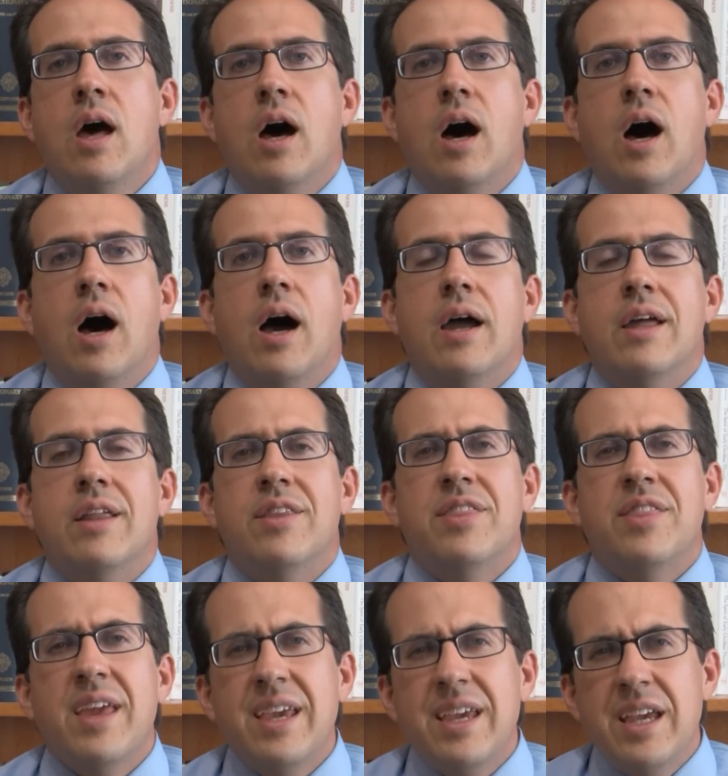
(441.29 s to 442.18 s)
Uh, and
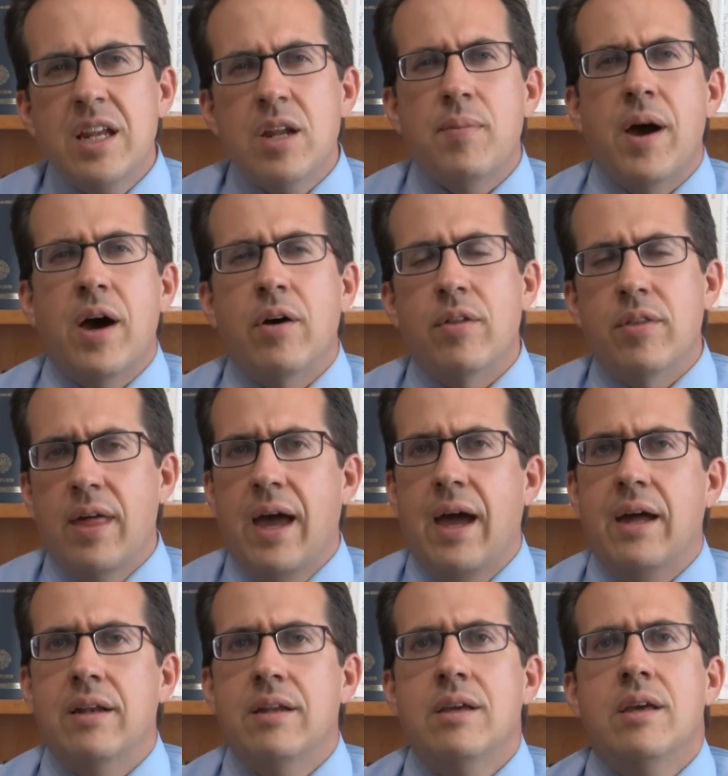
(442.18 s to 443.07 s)
thinking about
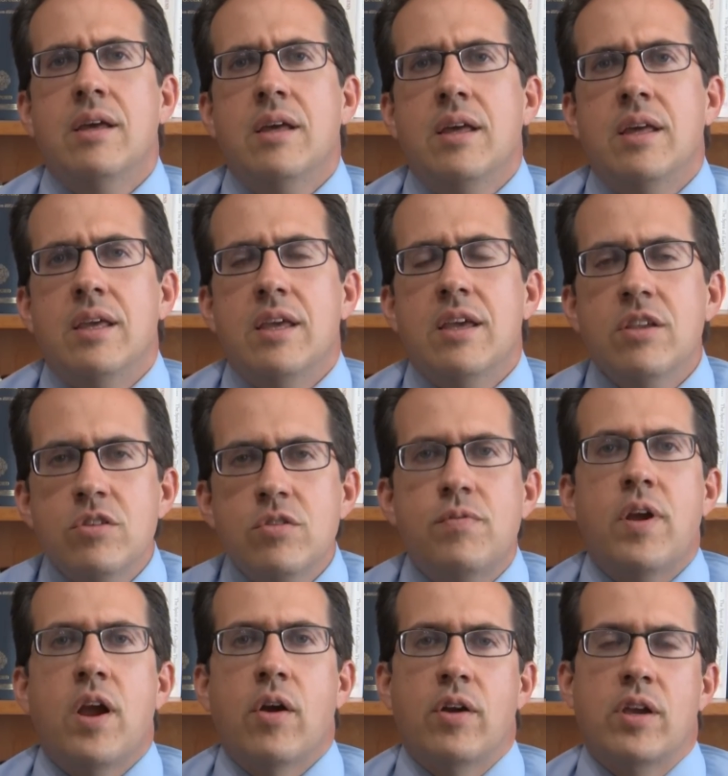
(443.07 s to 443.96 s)
that is
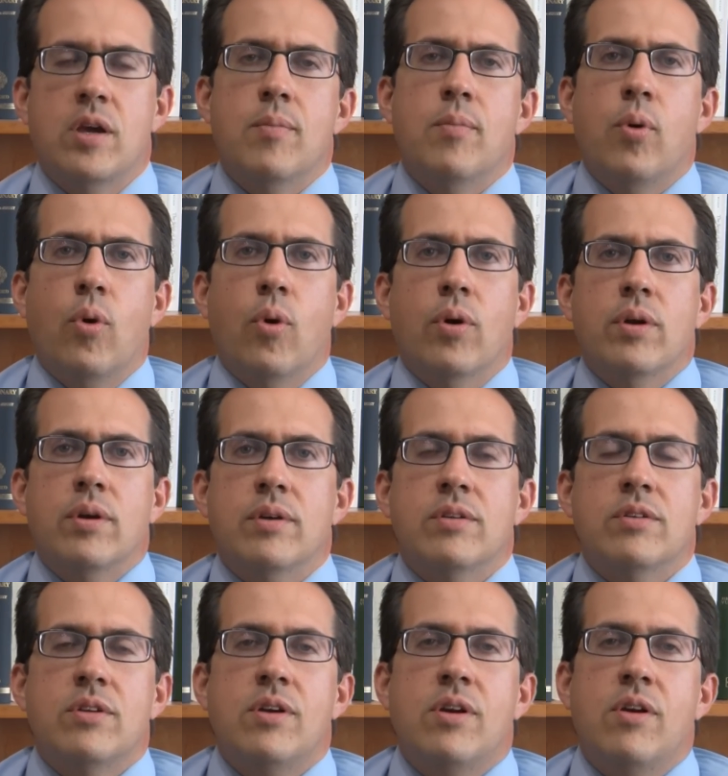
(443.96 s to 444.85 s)
very
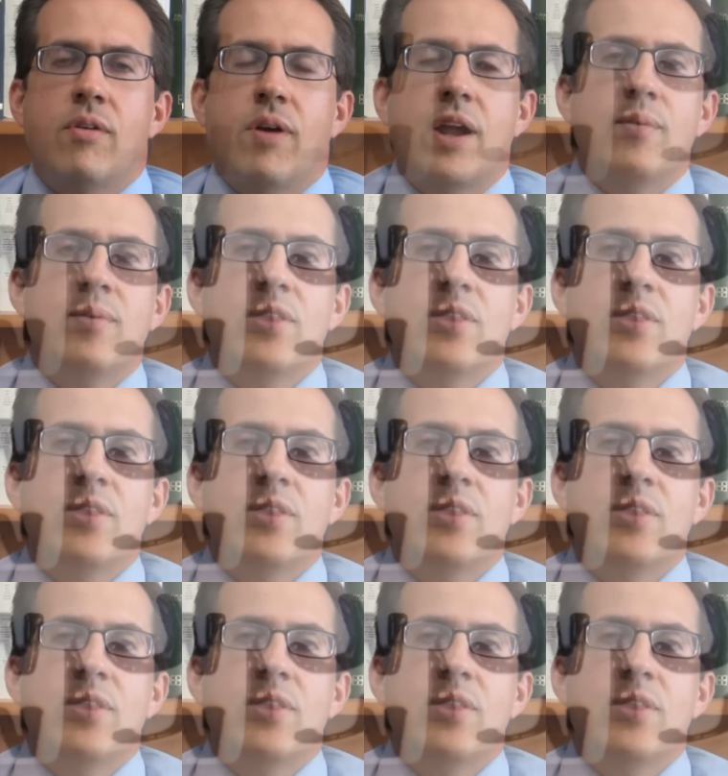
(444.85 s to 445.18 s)
important, right?